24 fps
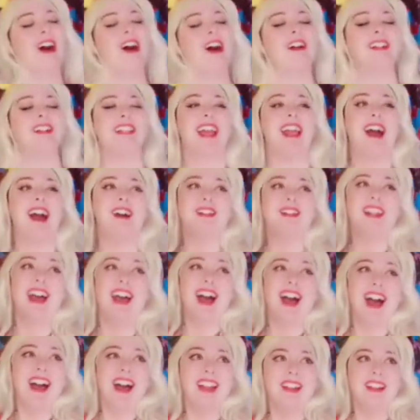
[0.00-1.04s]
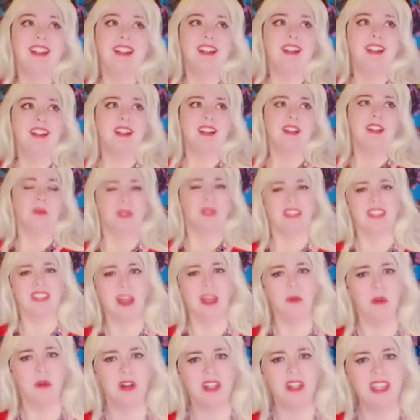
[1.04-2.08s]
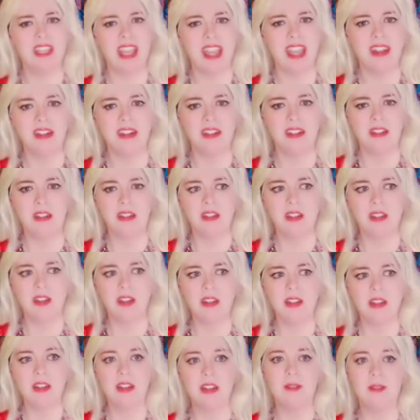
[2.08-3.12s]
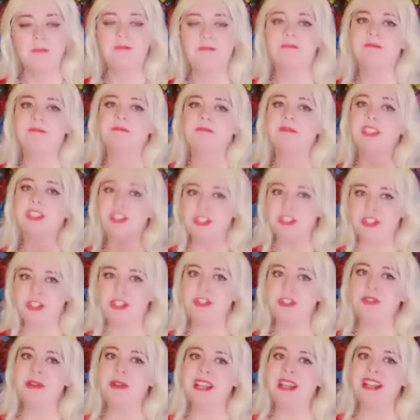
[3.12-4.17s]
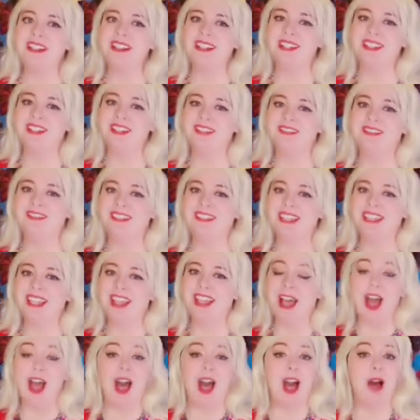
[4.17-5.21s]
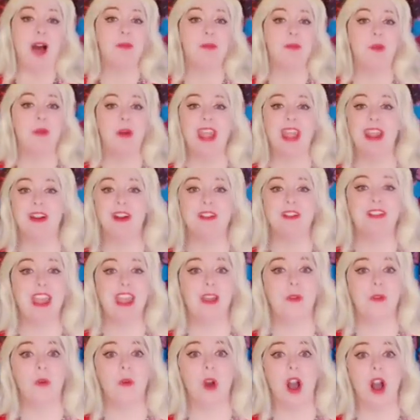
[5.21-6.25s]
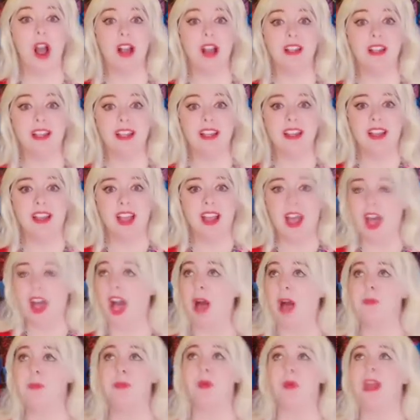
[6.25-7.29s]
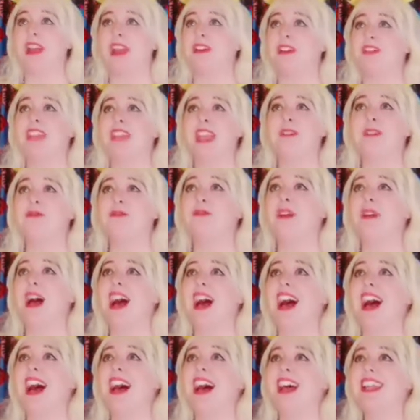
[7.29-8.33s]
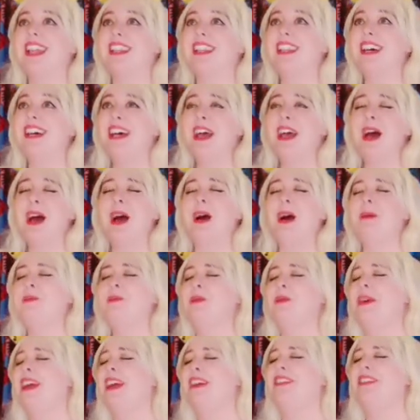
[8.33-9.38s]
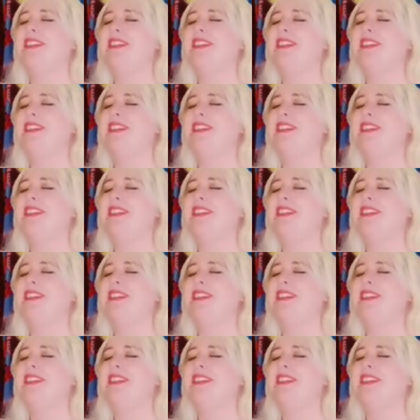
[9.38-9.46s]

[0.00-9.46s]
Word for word: down a, what's that word again? Street. Up where they walk, up where they run, up where they